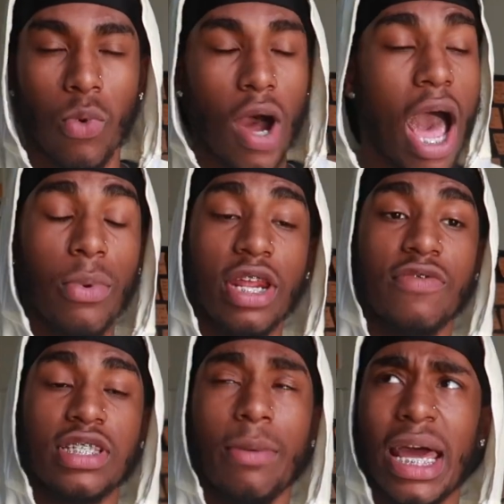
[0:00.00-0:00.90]
Well, I wouldn't
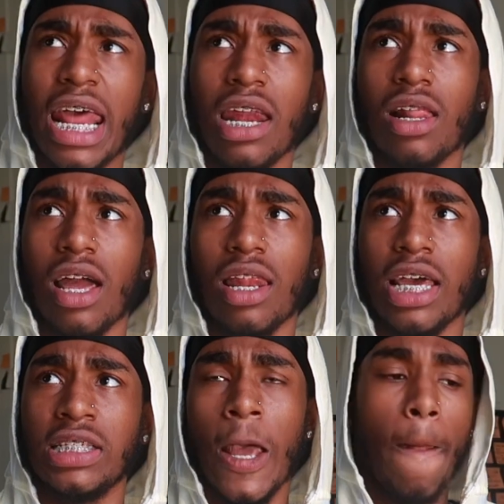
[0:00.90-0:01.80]
even say my nine o'clock
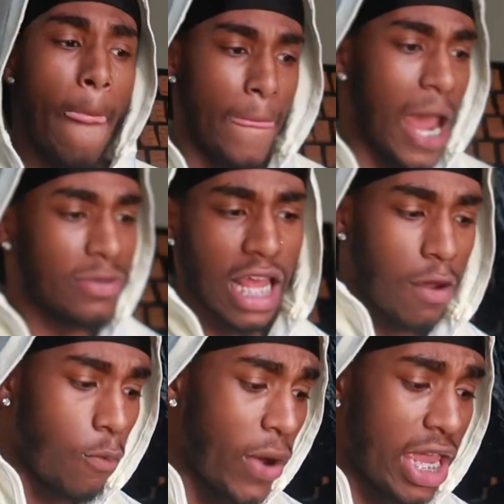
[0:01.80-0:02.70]
class. I was
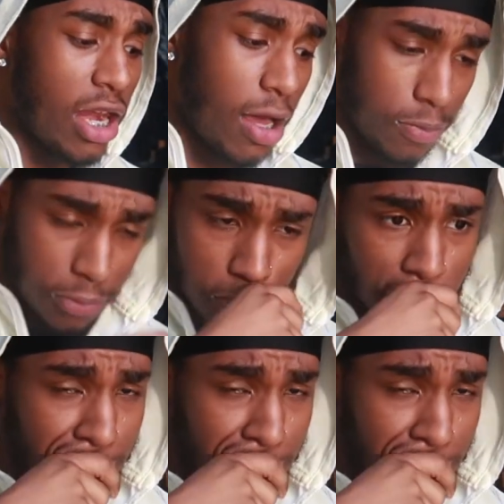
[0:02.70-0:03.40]
like waking up,